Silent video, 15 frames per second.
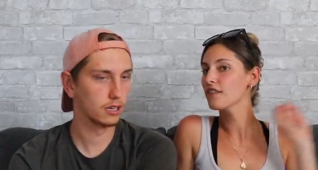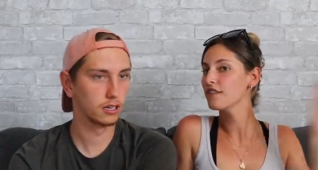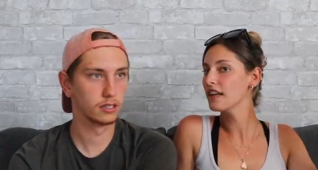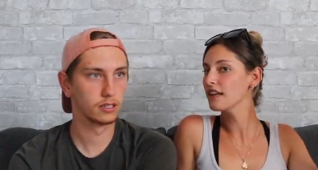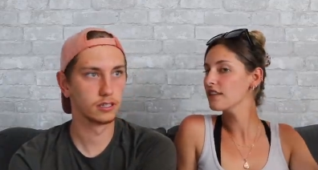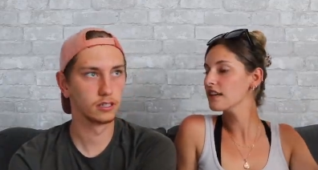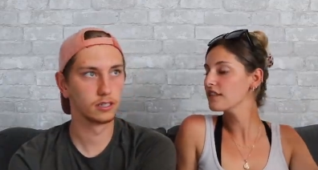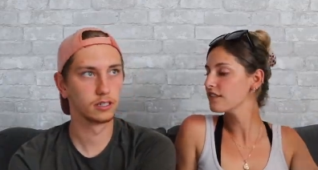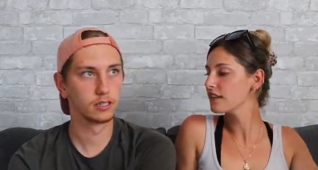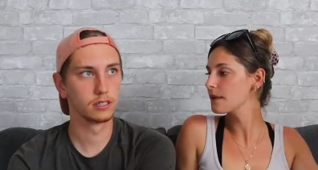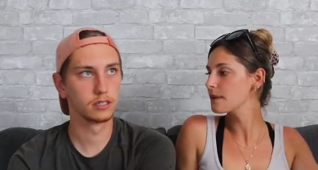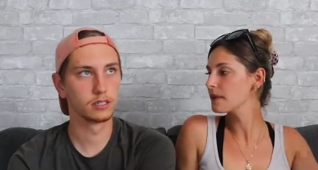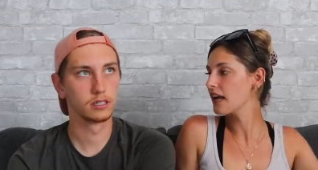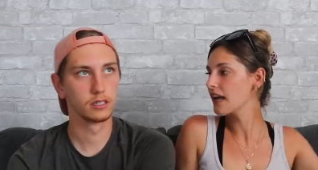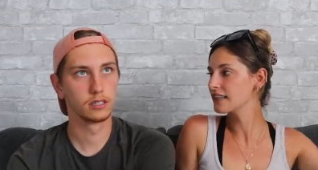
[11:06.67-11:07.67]
Speaker 1: favorite
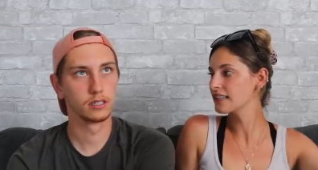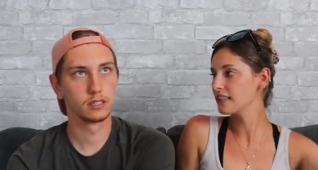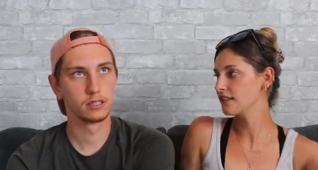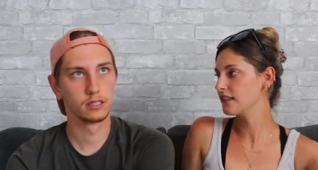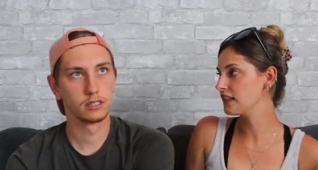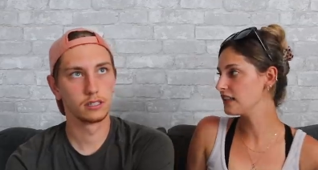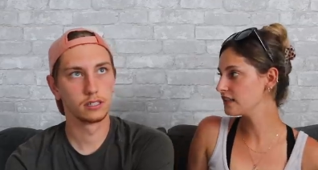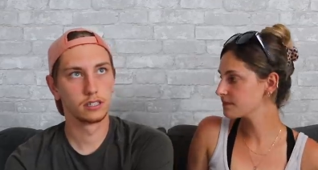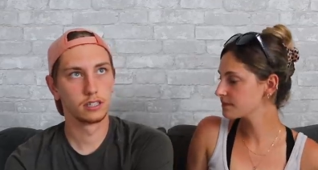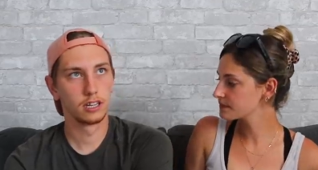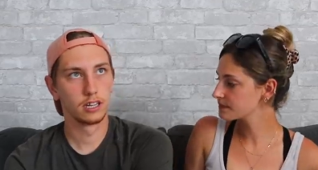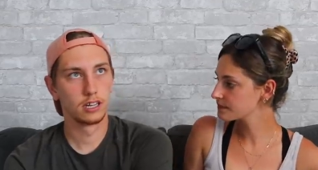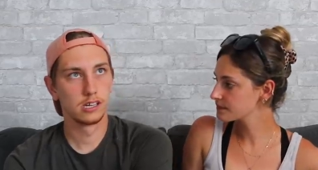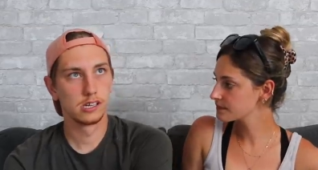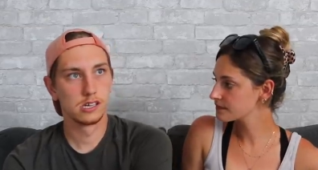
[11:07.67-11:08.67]
family activity?
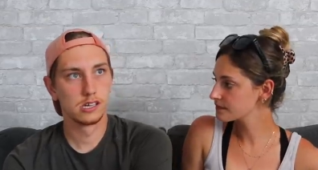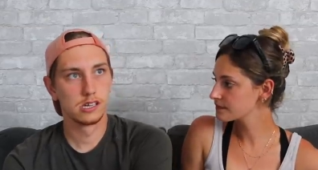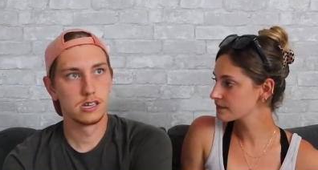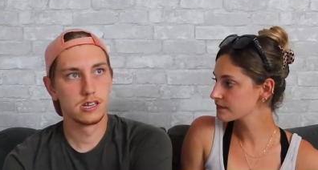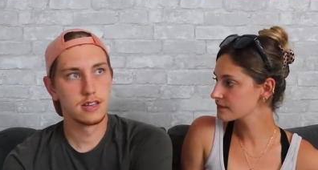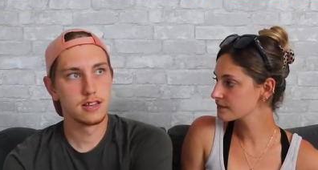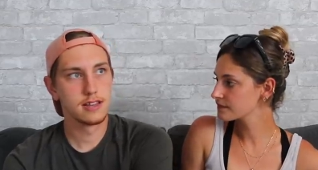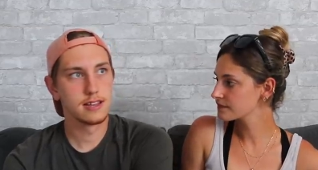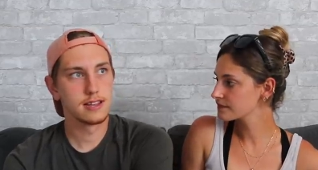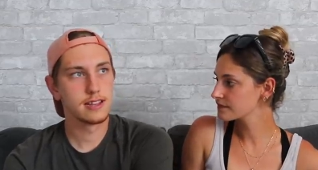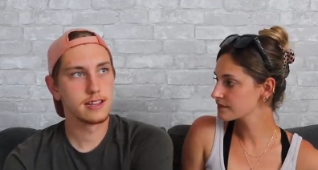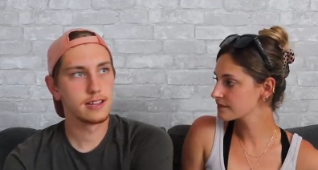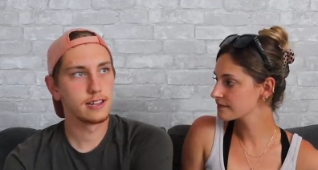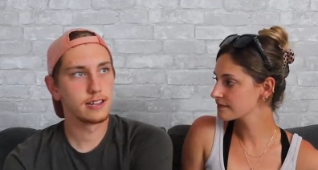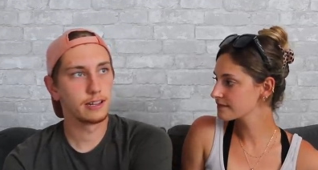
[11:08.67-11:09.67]

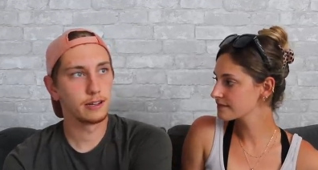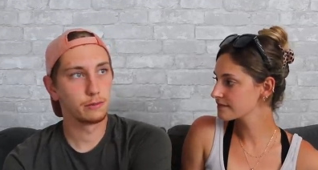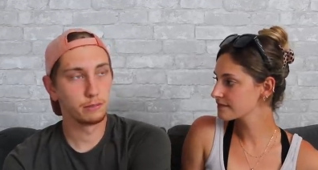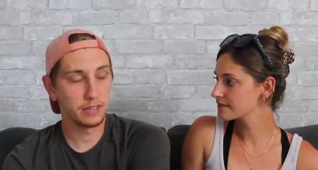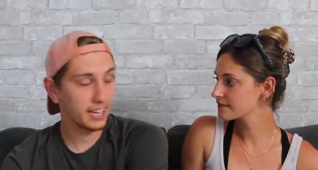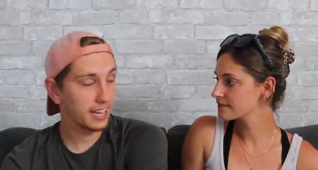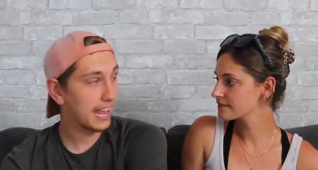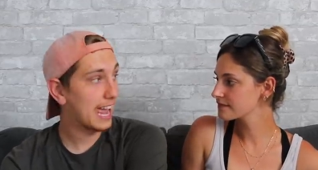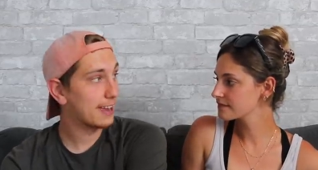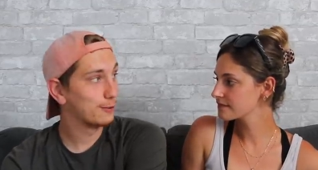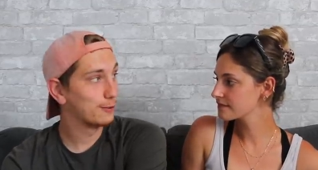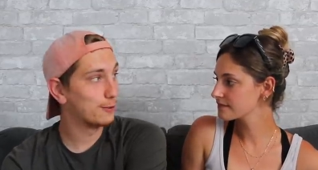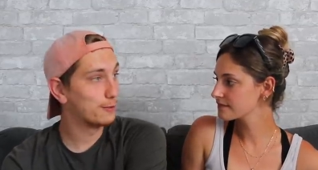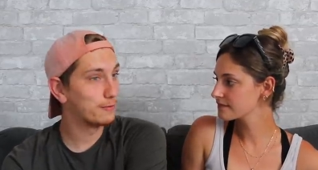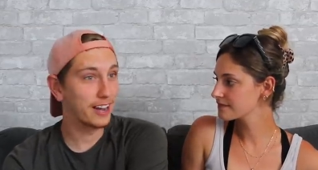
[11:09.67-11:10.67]
Speaker 2: Uh, Mia
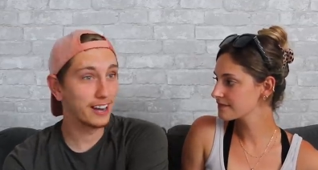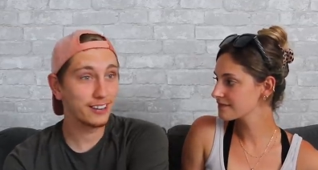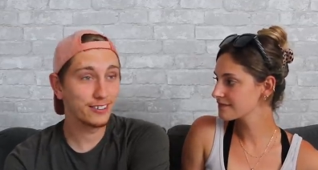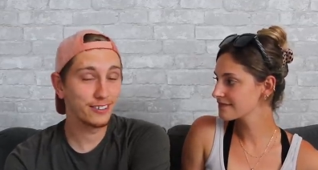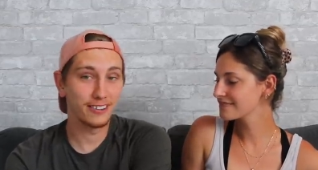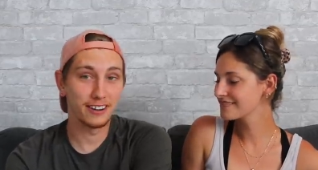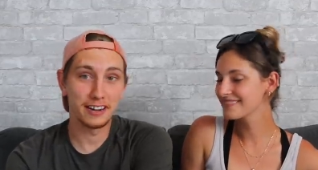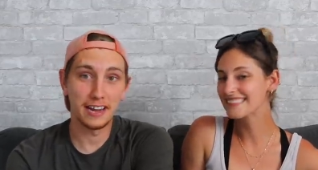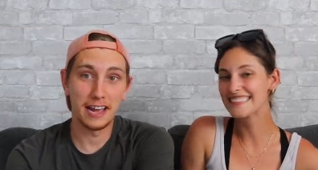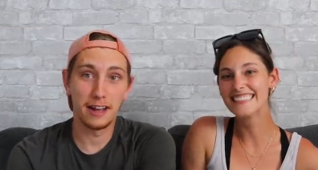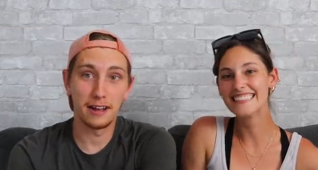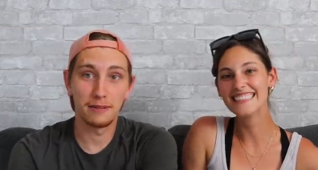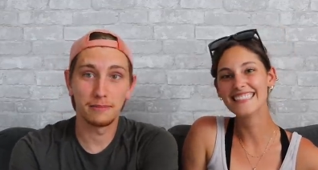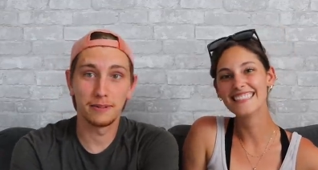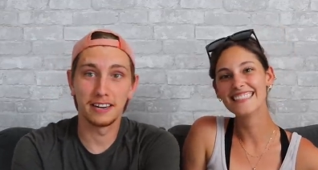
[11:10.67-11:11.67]
can't do much right
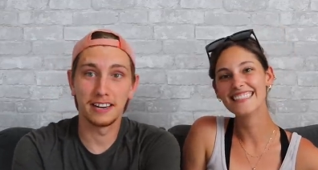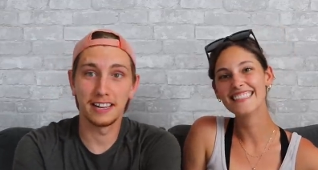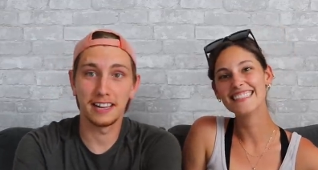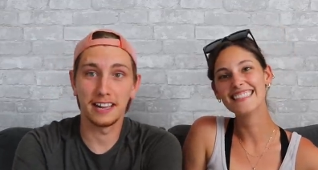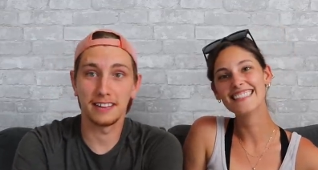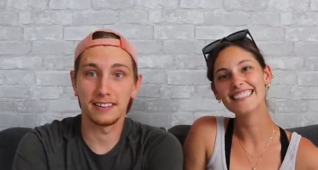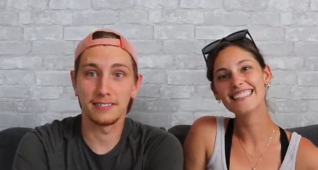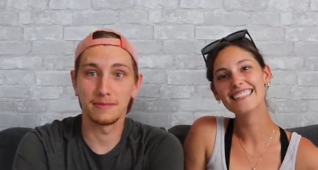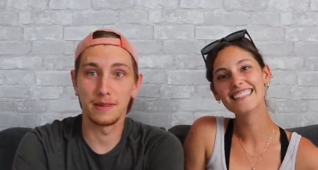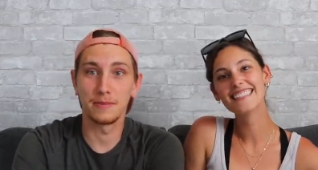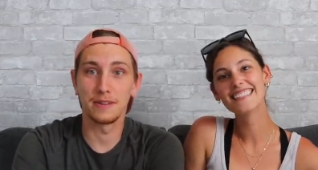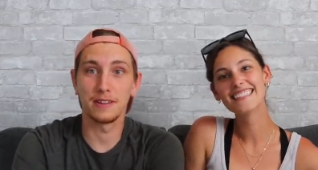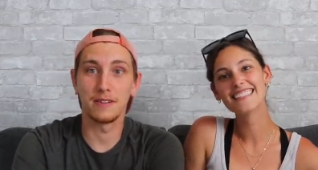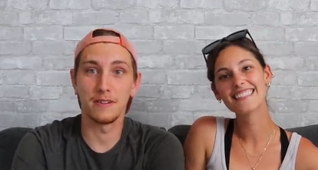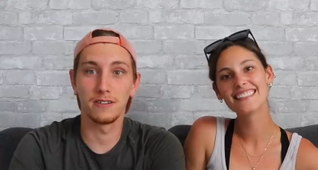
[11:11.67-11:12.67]
now, but I guess
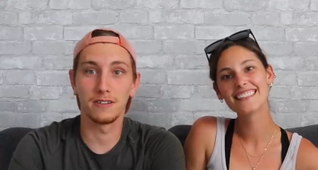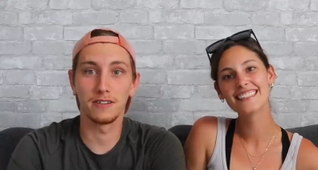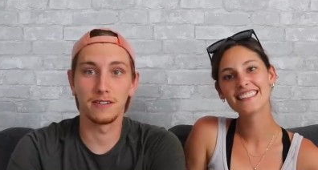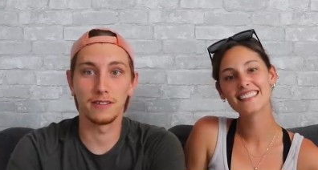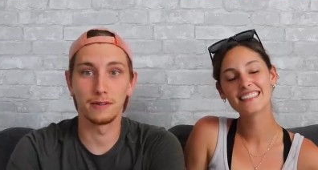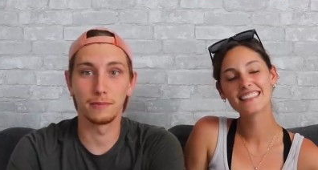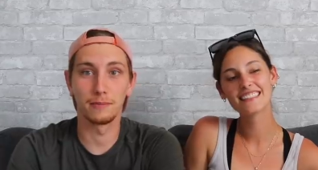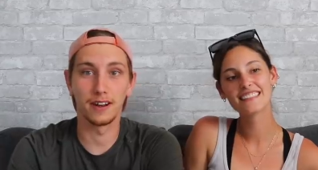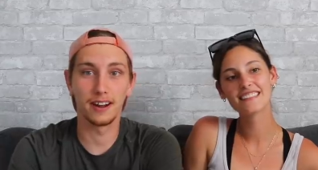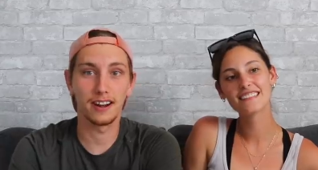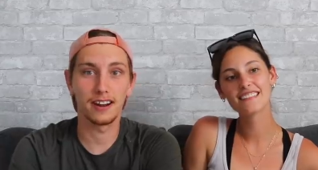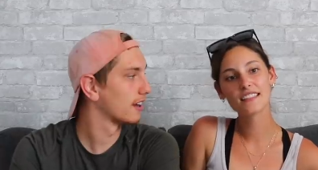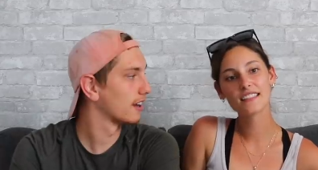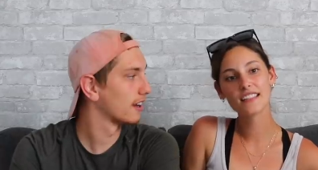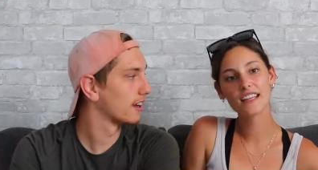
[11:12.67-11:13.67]
maybe going to the
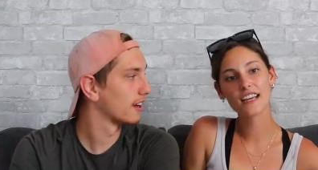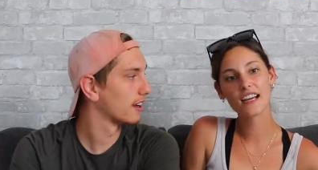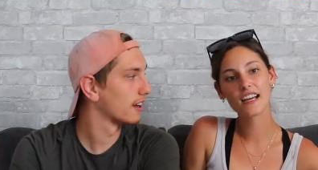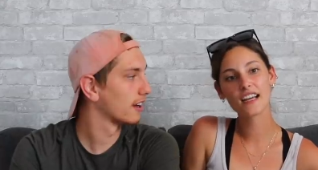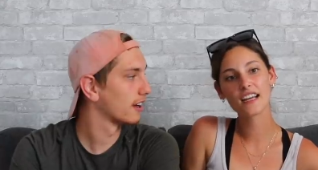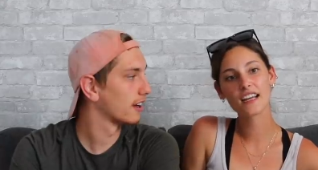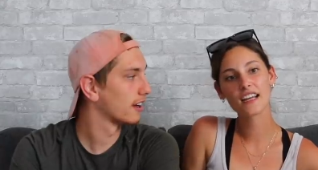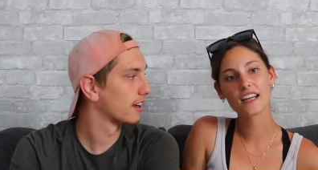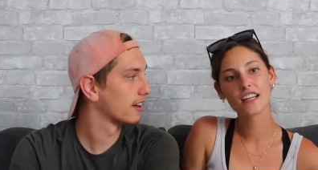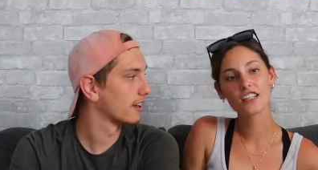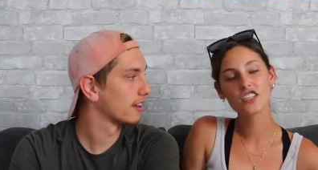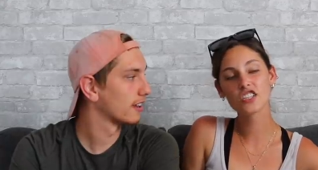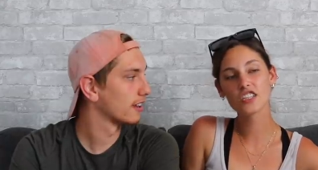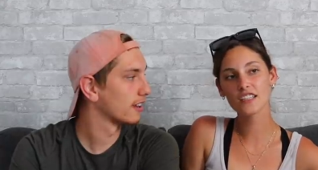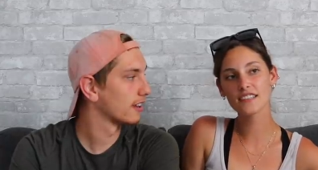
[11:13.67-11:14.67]
park.
Speaker 1: Yeah.
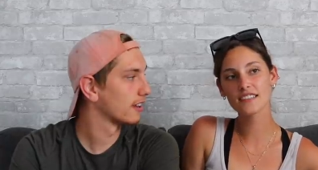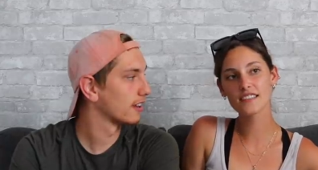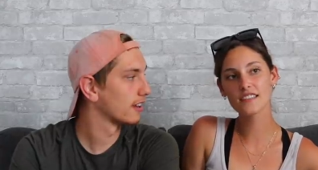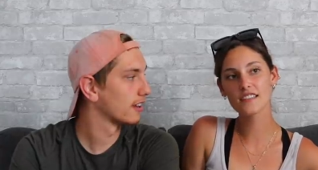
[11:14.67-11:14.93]
She likes to